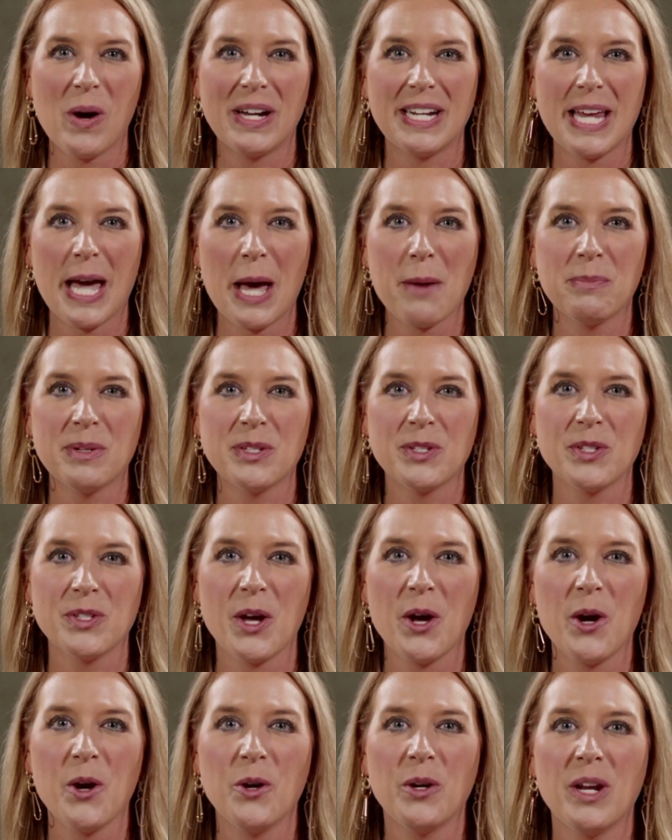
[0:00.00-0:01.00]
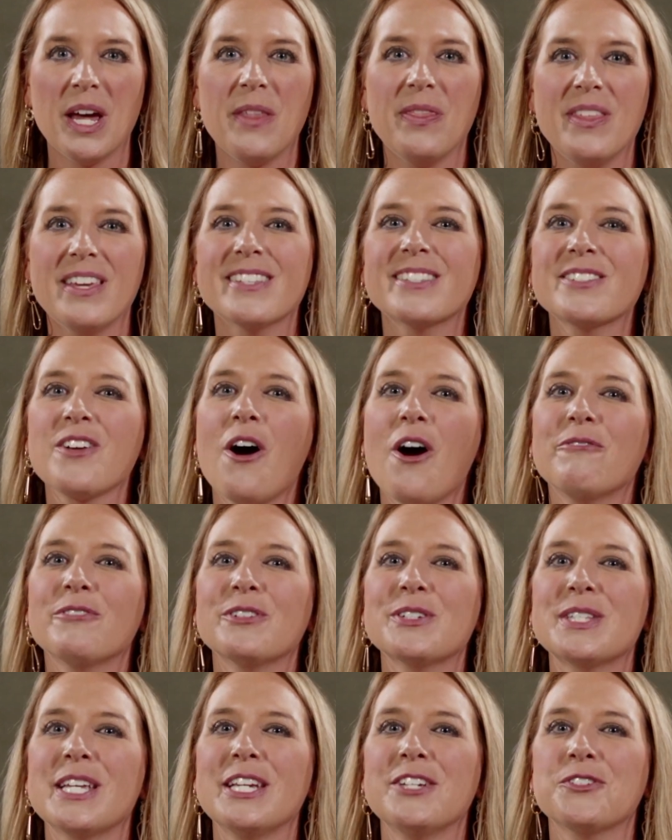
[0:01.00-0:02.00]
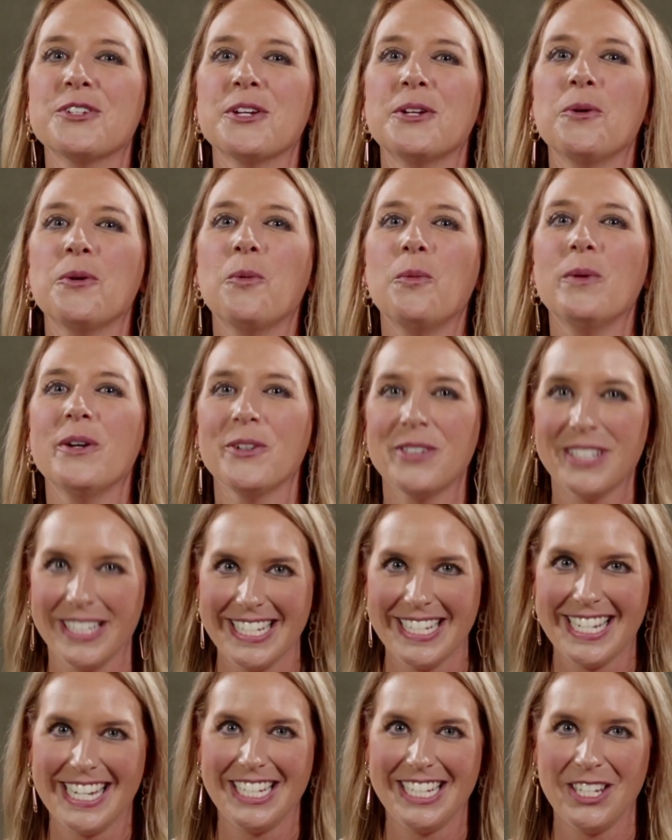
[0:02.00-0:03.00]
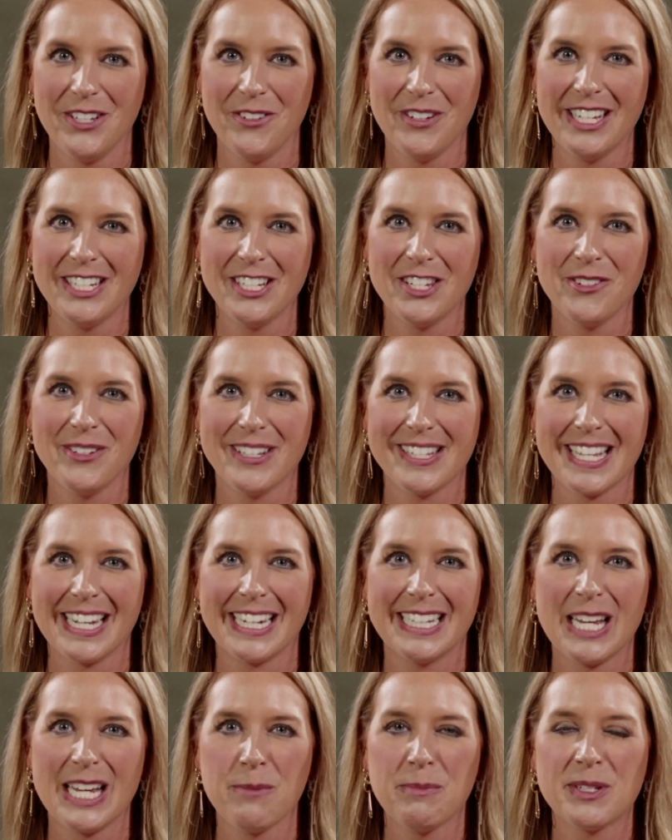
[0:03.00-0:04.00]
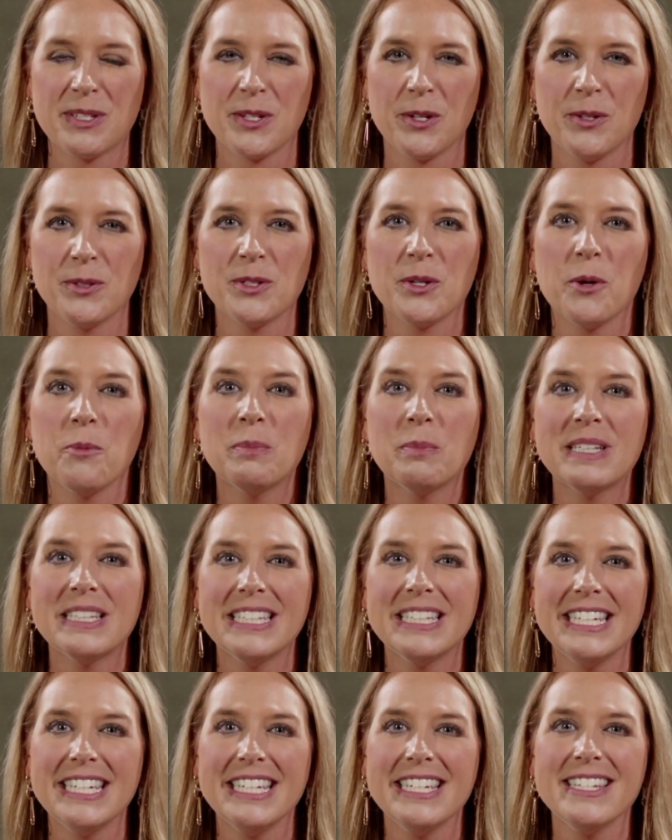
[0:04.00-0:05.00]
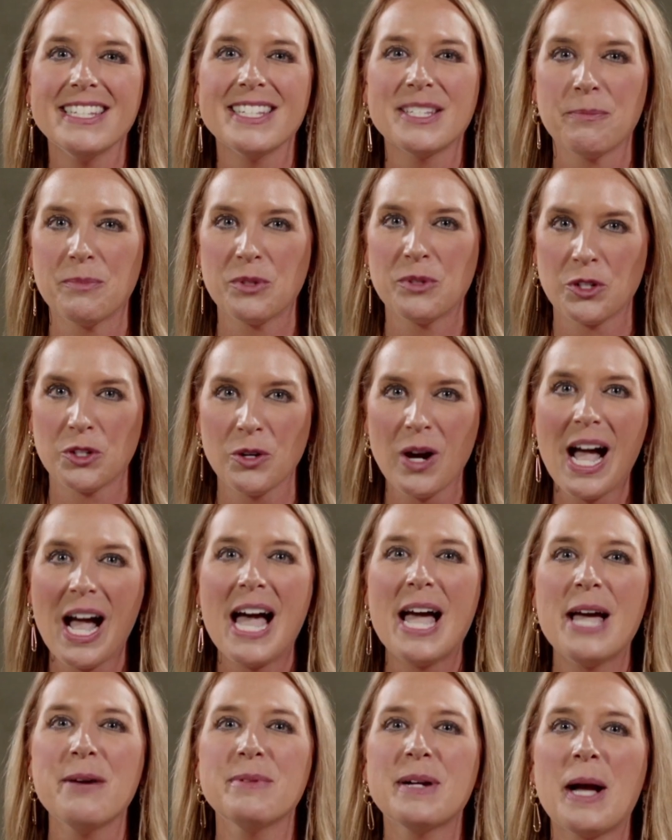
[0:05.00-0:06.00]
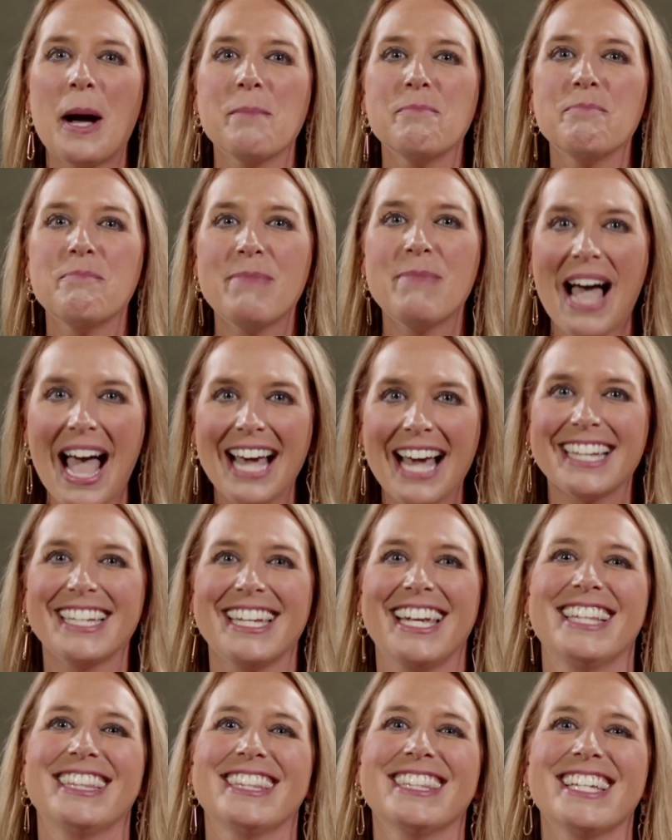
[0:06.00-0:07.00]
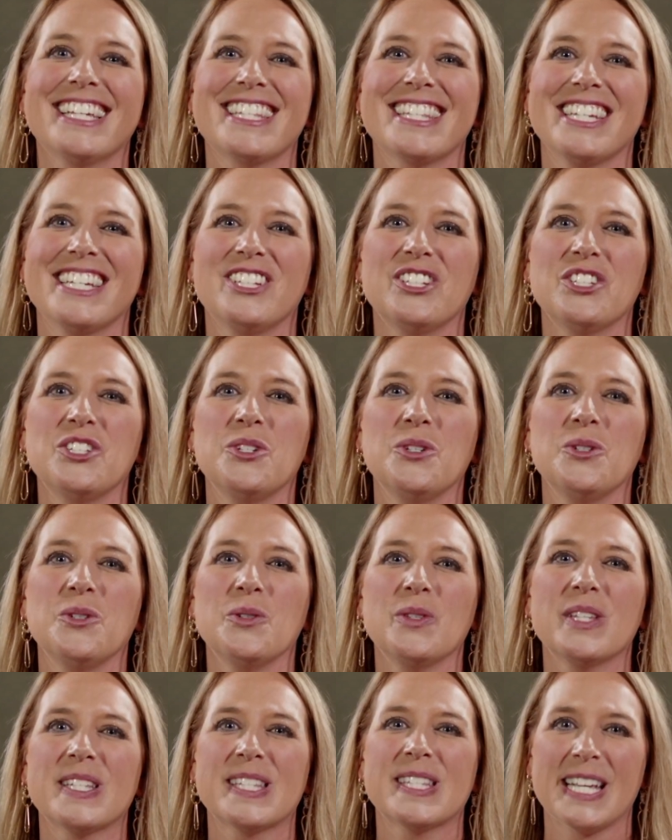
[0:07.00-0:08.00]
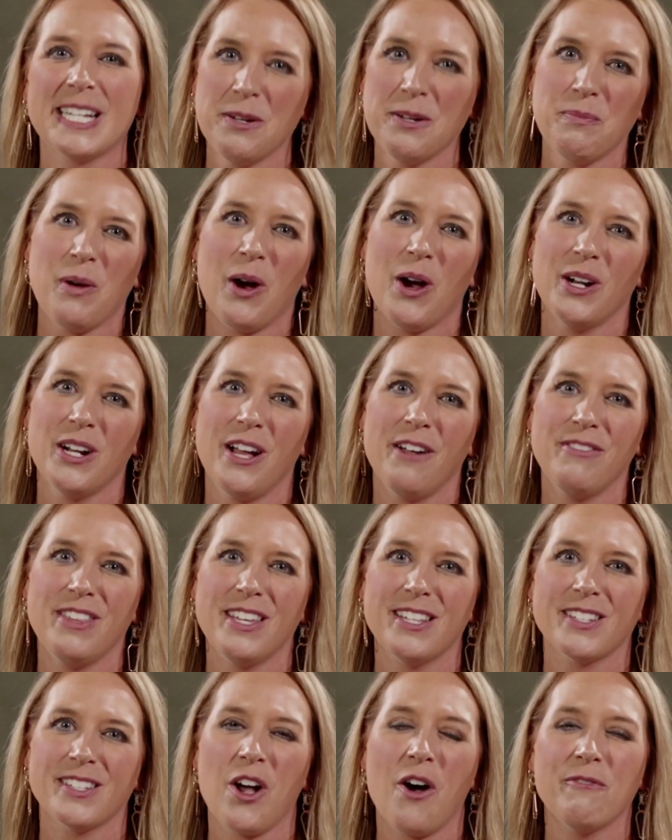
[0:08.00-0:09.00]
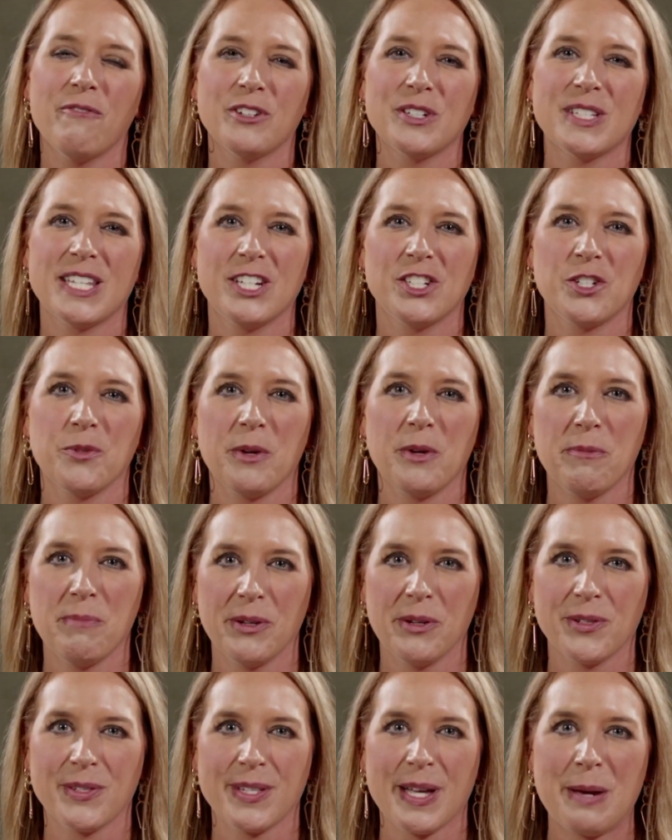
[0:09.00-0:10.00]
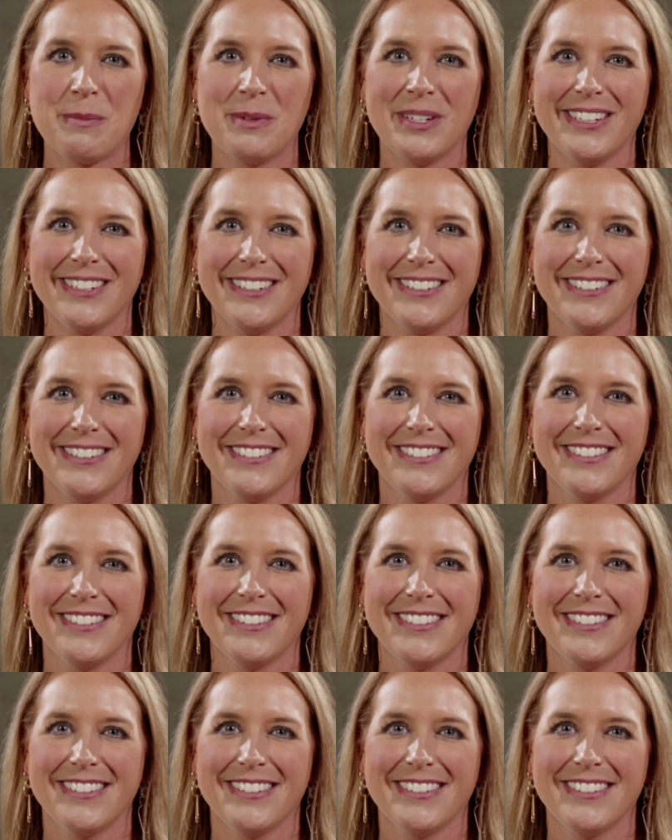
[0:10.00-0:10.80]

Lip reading: into one episode. This conversation will continue into a second episode. So please subscribe, come back and listen to the second part of this conversation with Bill Simon.